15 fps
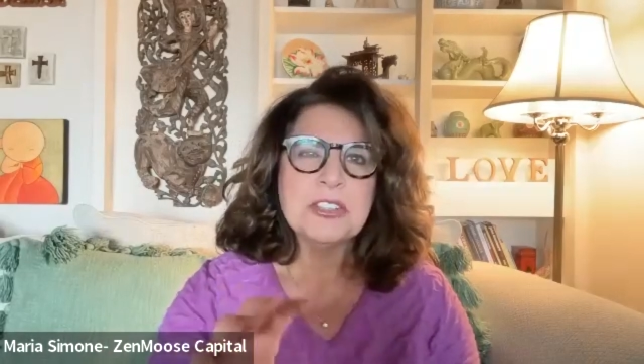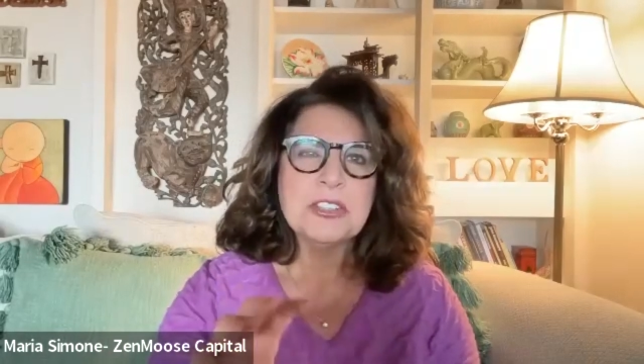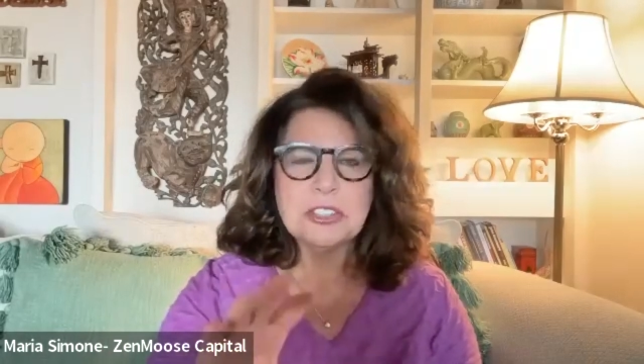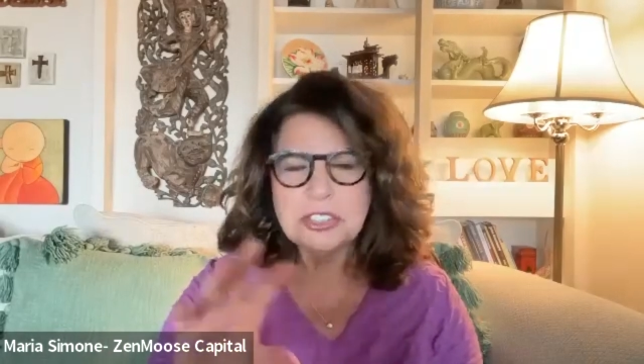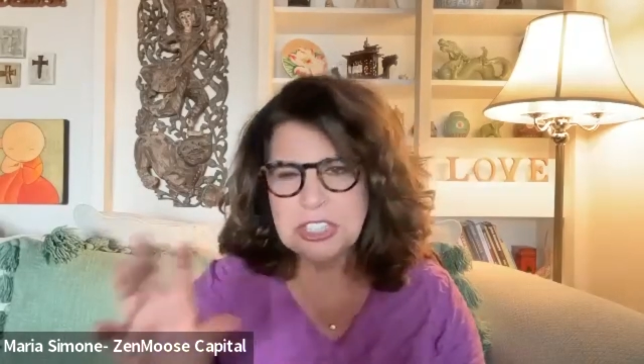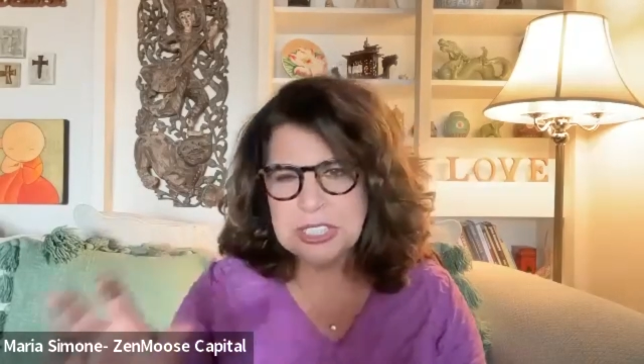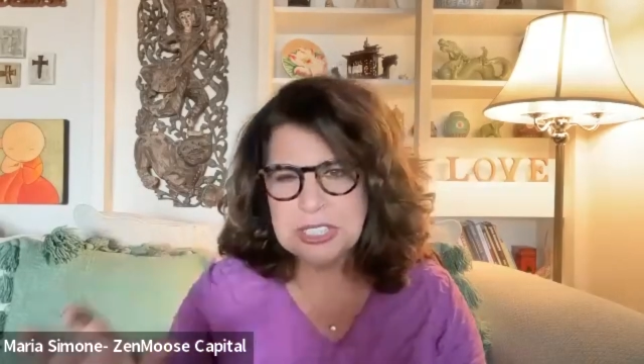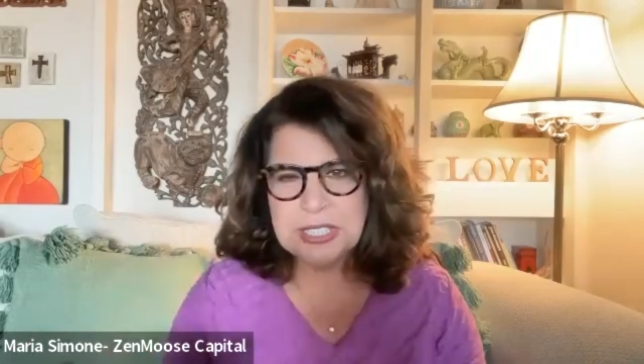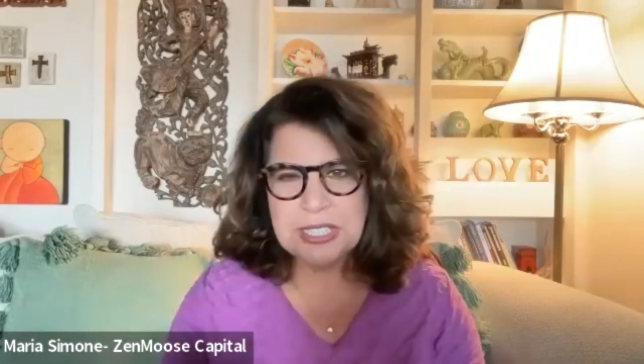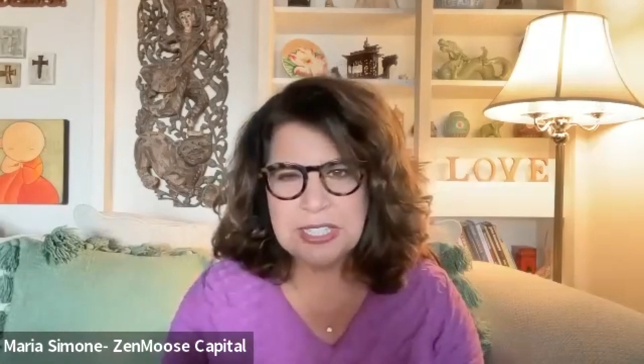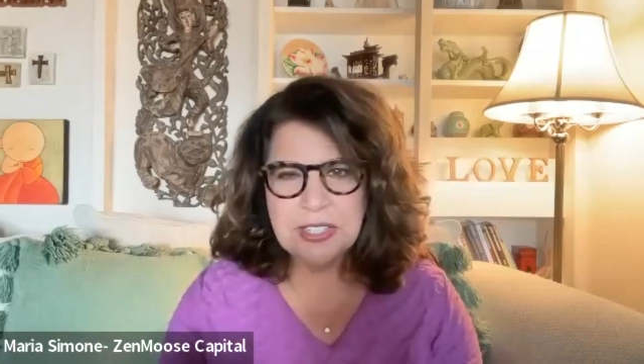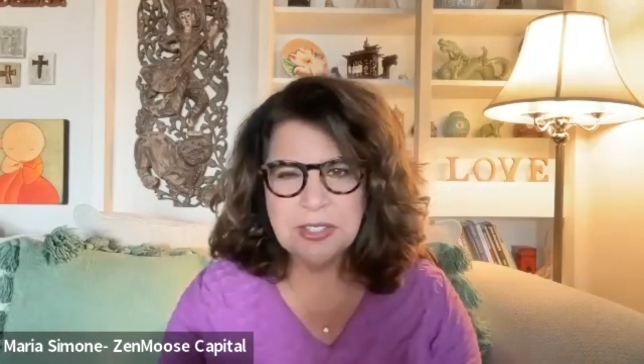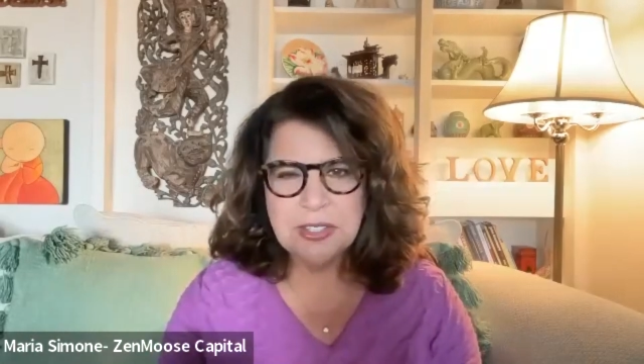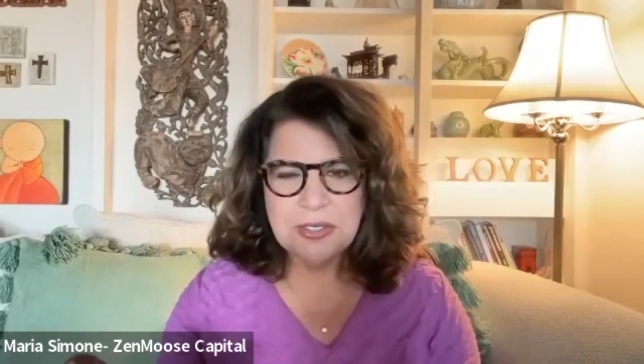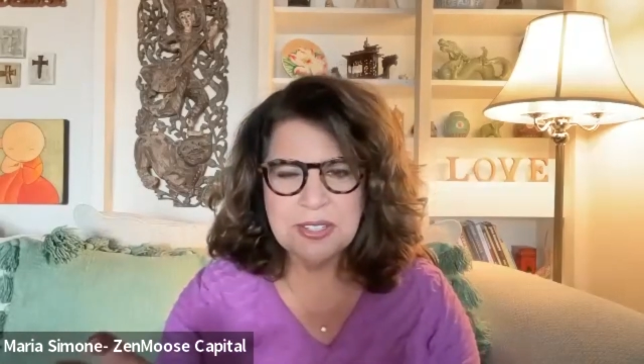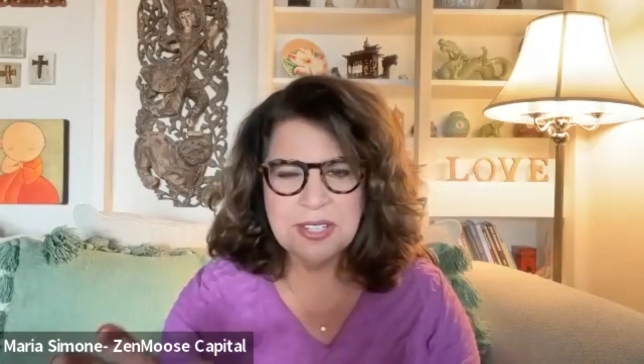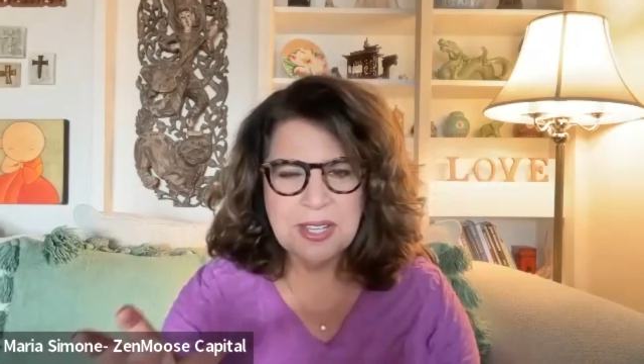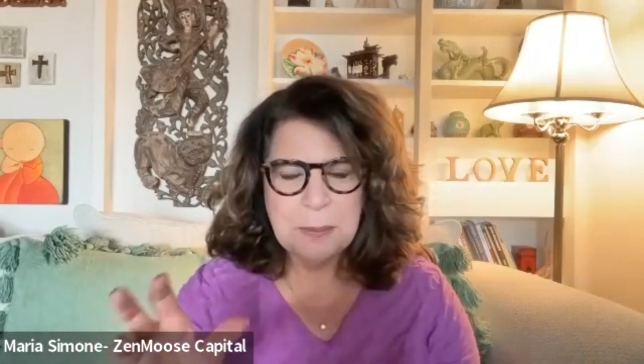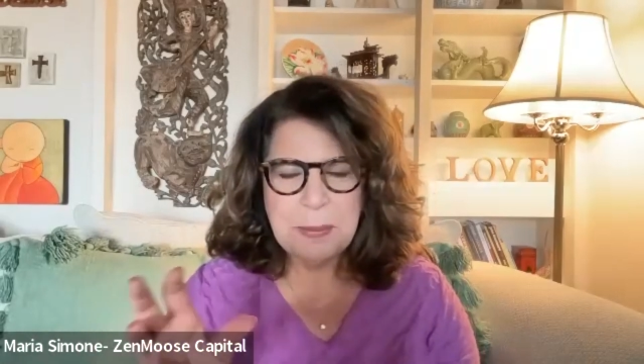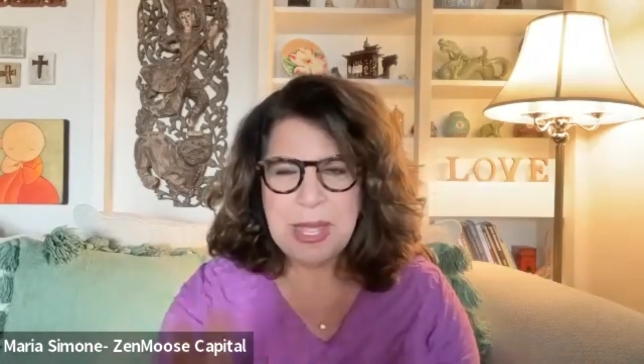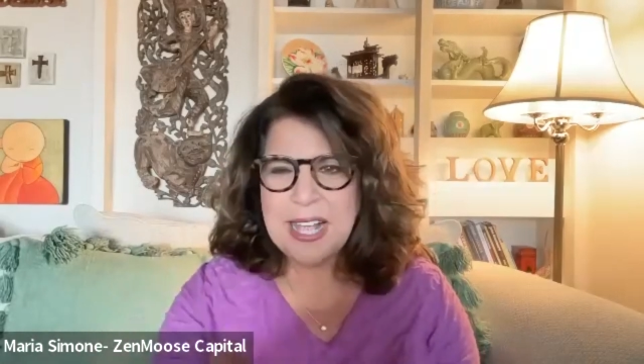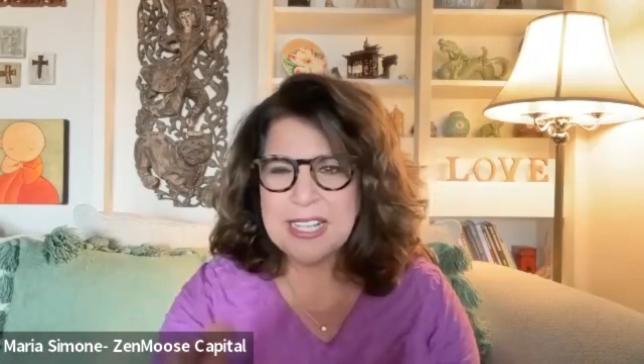so she can heal
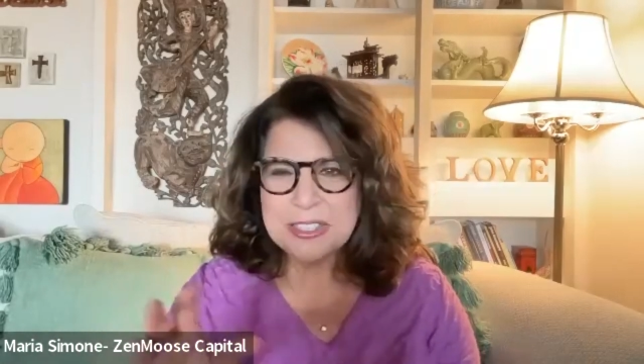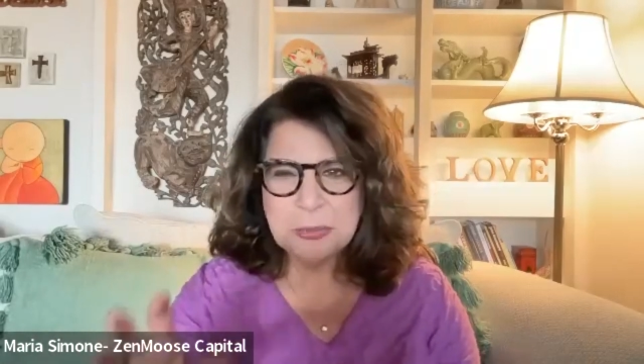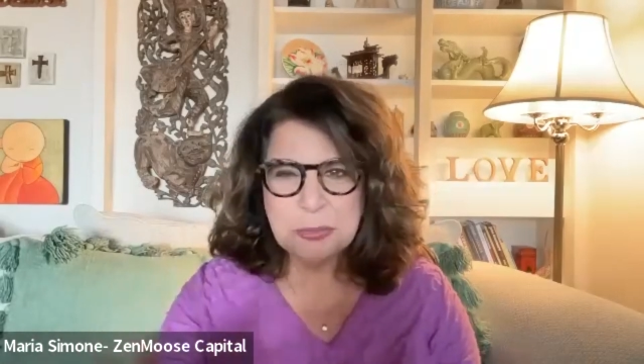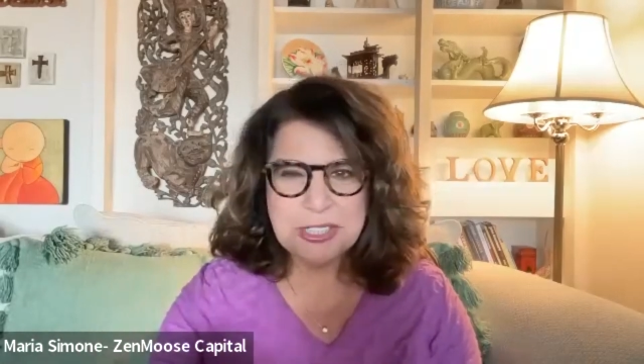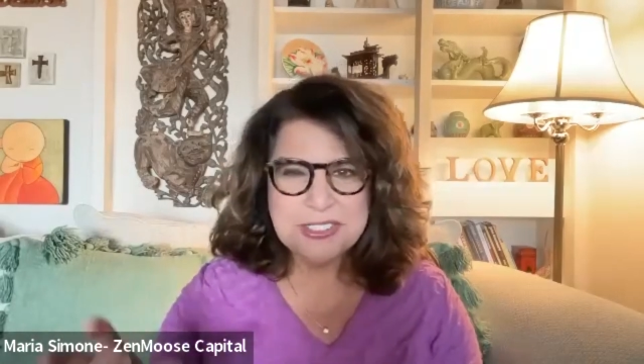past,